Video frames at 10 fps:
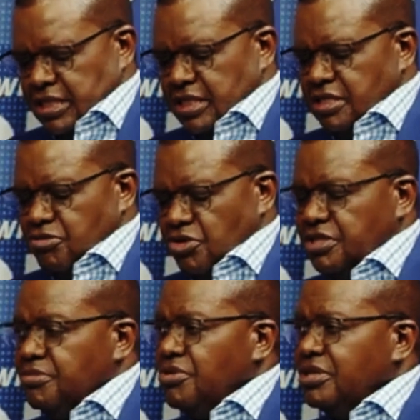This is the most
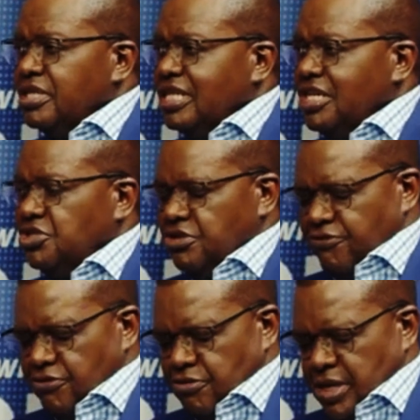important issue
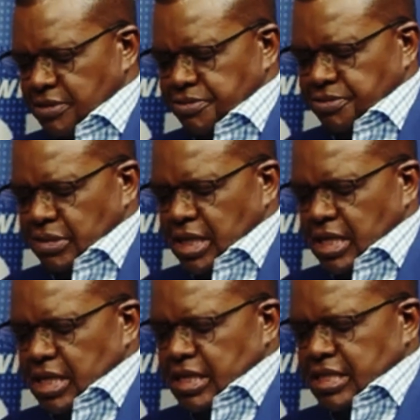for me.
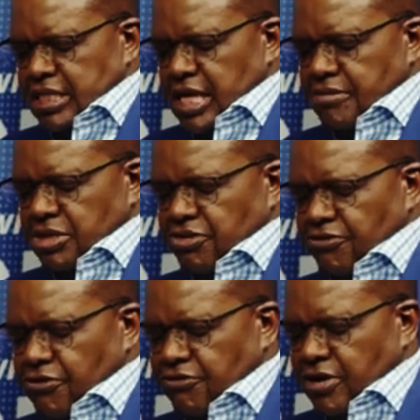The damage
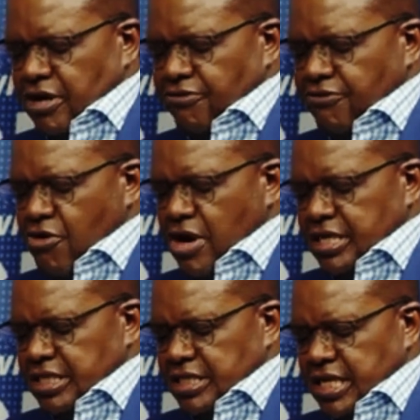of over
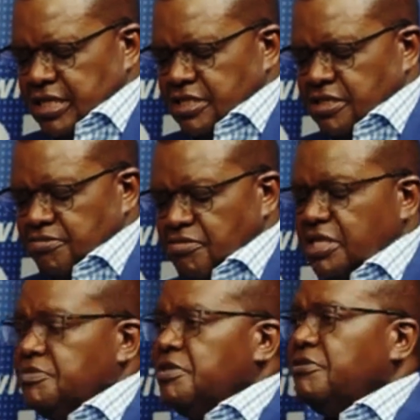400 years must be